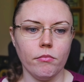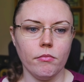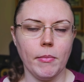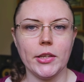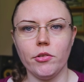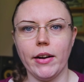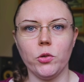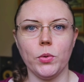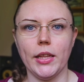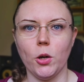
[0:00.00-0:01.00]
mess
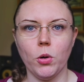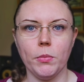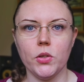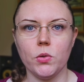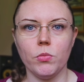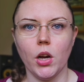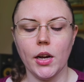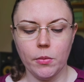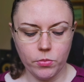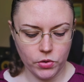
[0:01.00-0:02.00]
around with the equipment
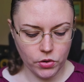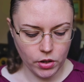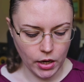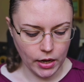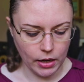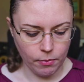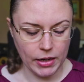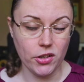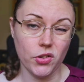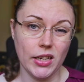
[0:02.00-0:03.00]
sometimes.
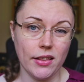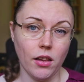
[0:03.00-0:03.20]
He does need the